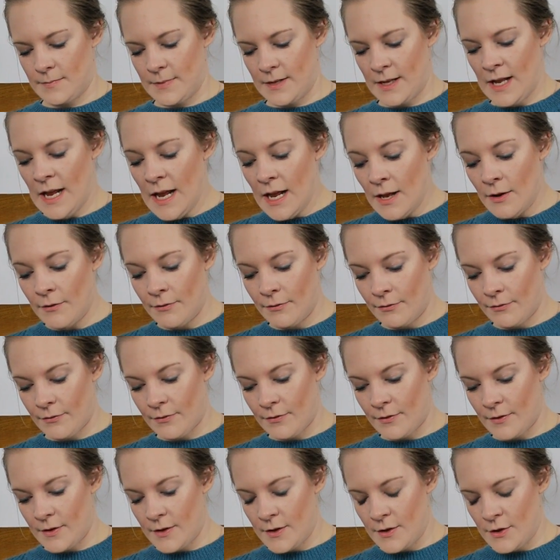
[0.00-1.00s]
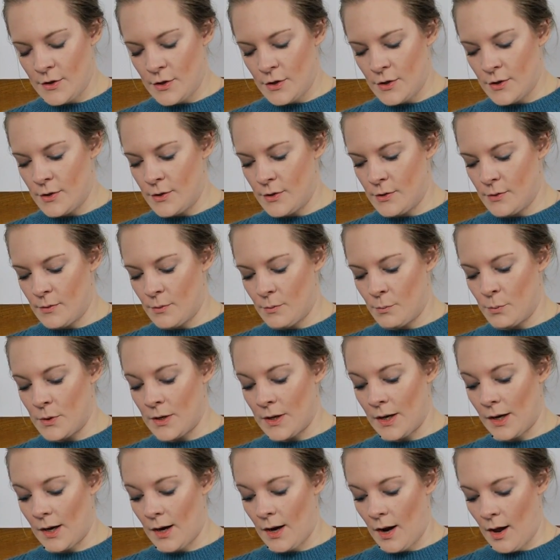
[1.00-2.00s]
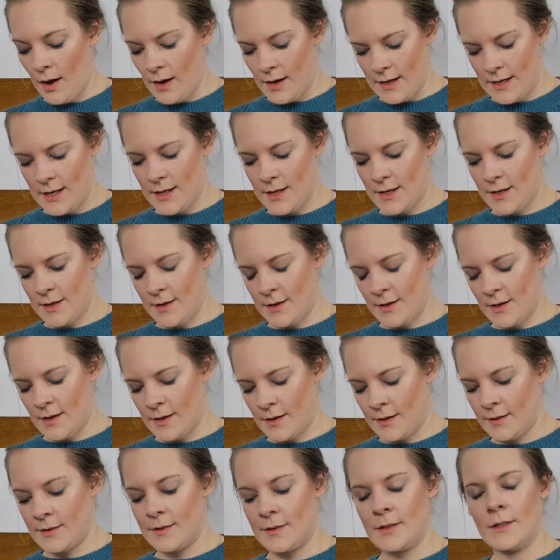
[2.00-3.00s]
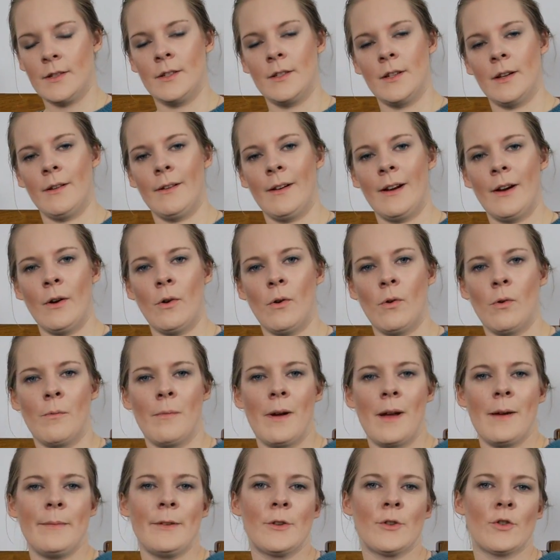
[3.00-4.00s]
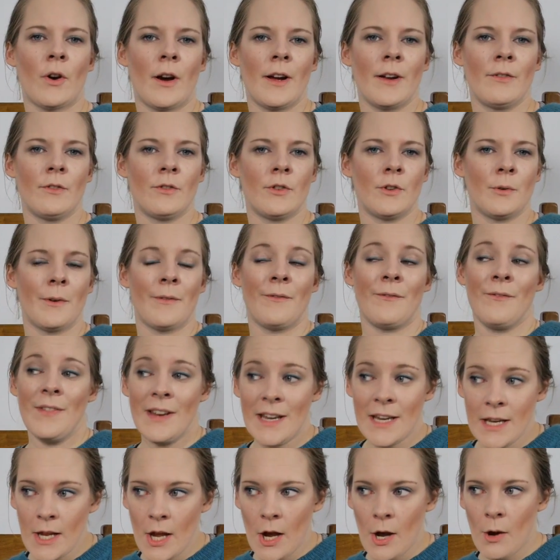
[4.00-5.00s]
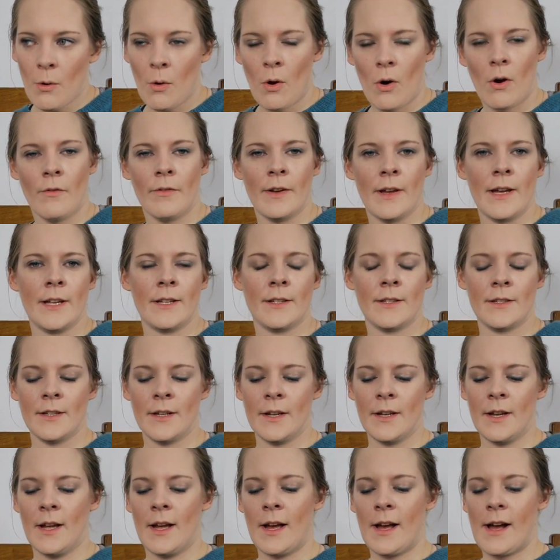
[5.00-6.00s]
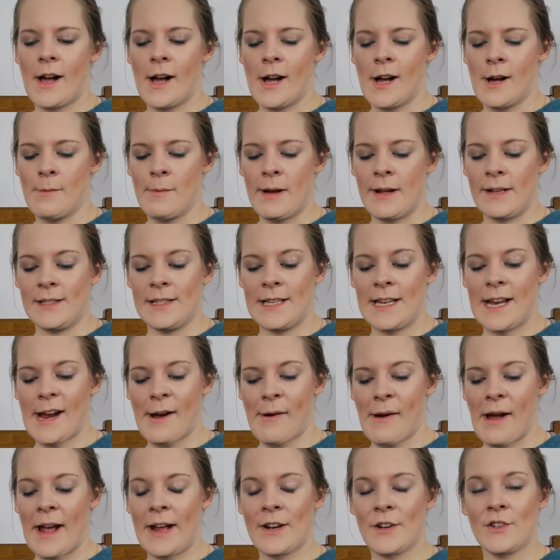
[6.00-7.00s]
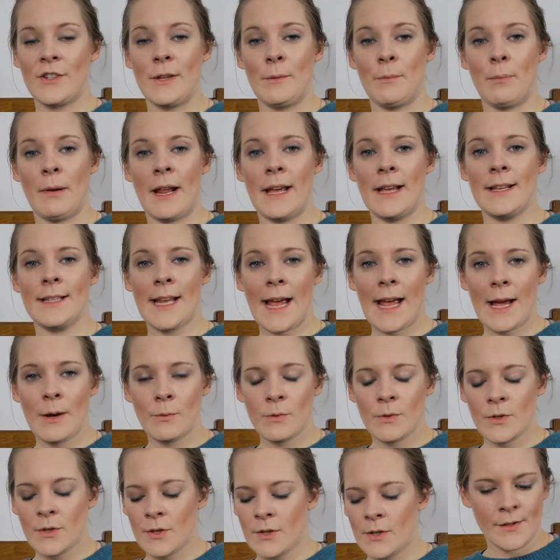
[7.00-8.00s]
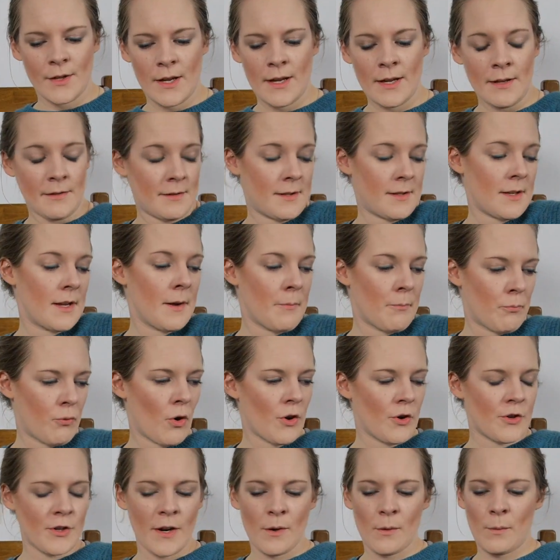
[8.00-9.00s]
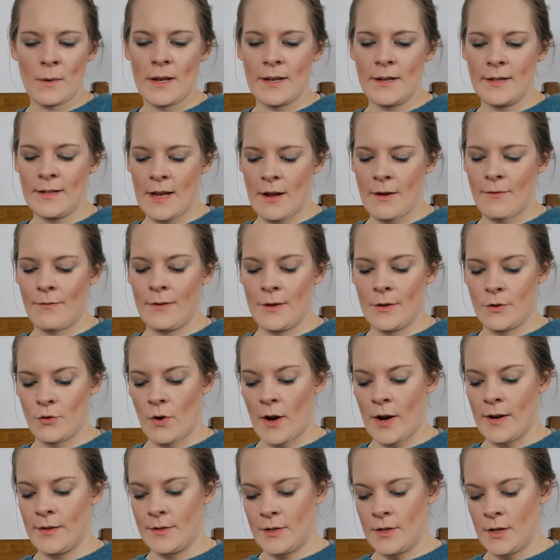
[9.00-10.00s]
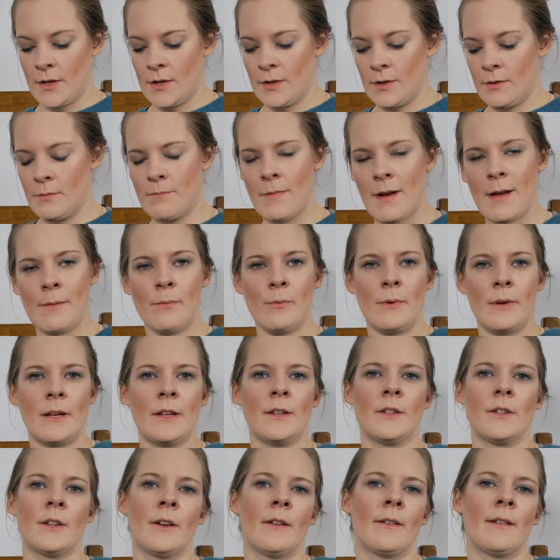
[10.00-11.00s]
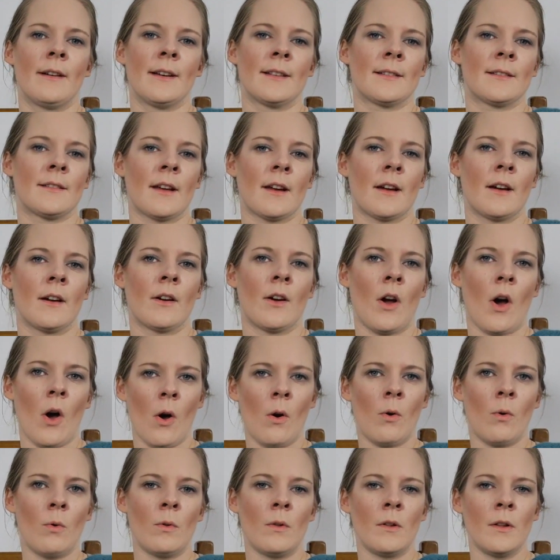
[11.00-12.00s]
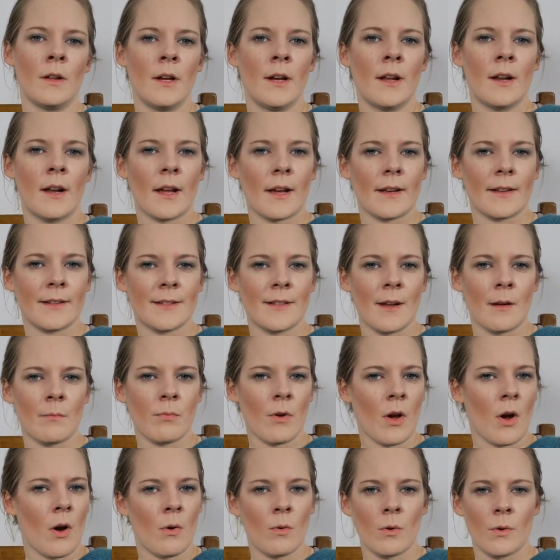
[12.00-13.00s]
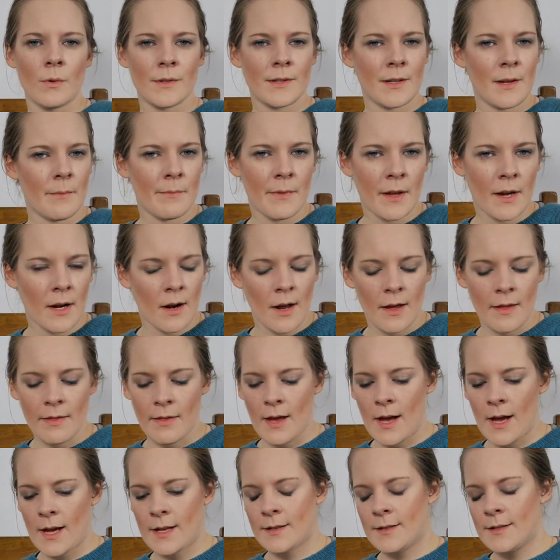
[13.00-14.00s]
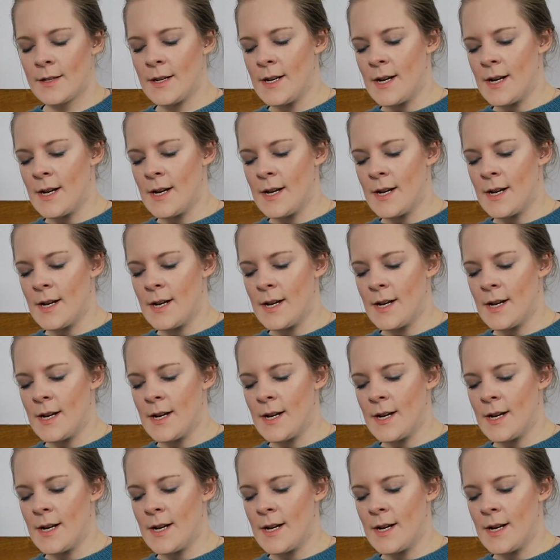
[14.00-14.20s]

if you would like us to do it, or maybe try and do a video of it, and see how it actually plays out. It's a project we can definitely try and do. Maybe we can do it as like a goal, like a sub goal or something like that.